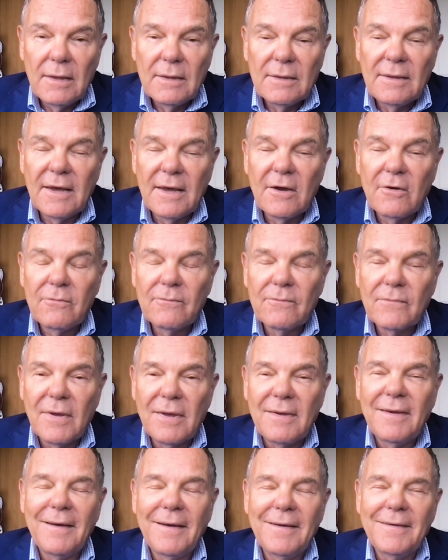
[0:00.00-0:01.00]
Now,
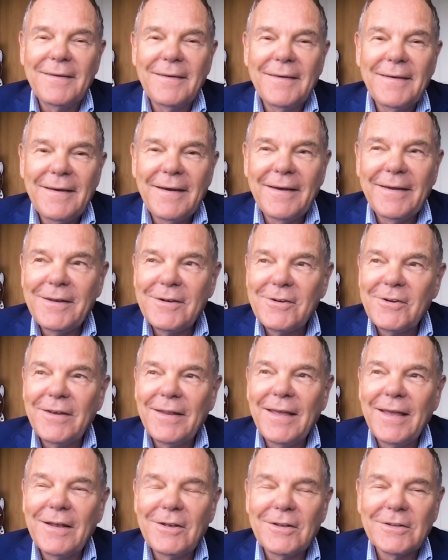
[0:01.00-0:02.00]
I had an
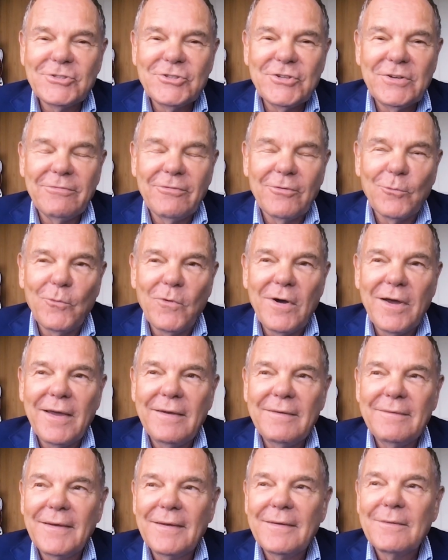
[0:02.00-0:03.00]
analogy for
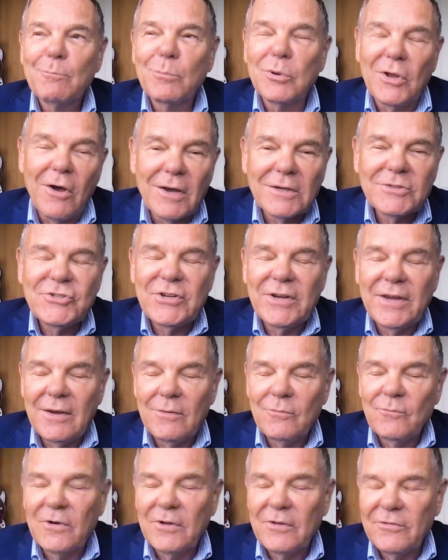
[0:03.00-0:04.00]
why
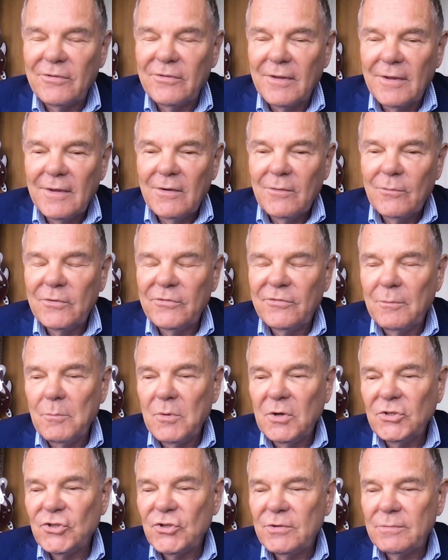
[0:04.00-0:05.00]
blockchain was a
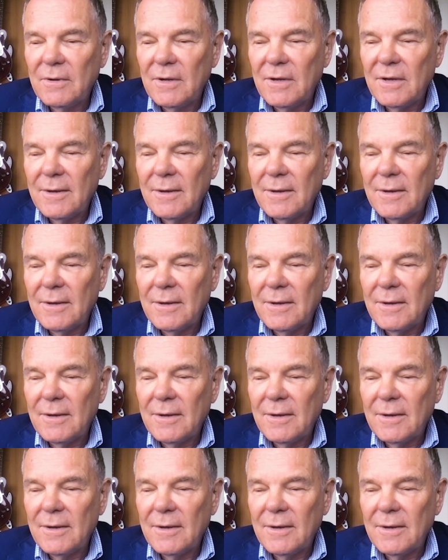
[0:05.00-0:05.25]
much